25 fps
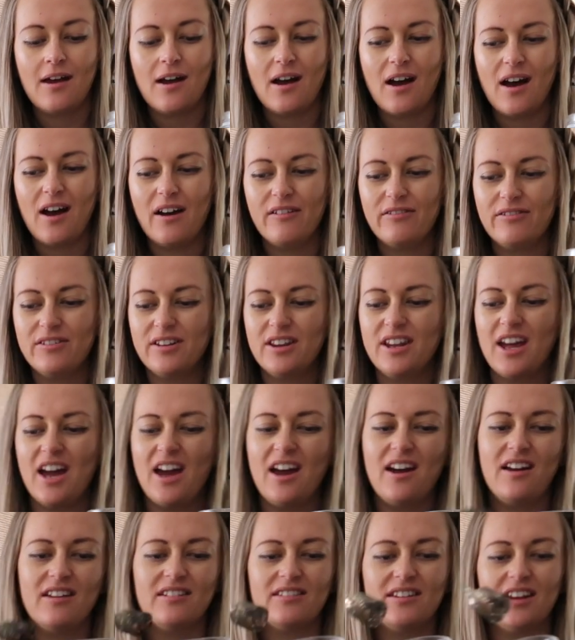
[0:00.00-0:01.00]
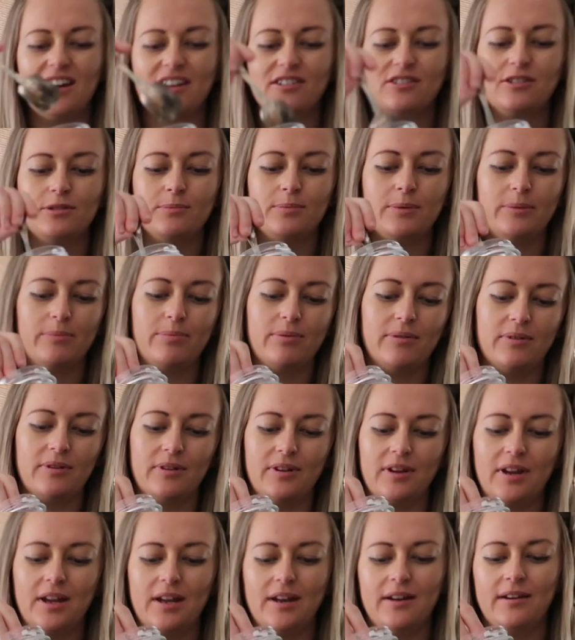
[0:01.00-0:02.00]
half of that. That should be
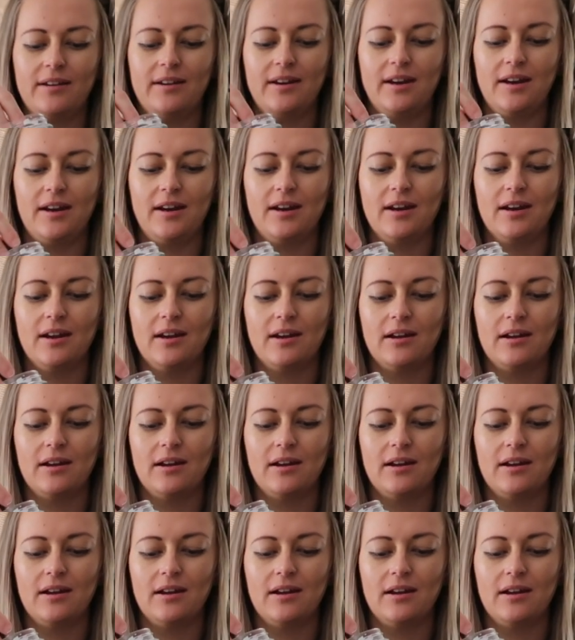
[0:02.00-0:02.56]
plenty.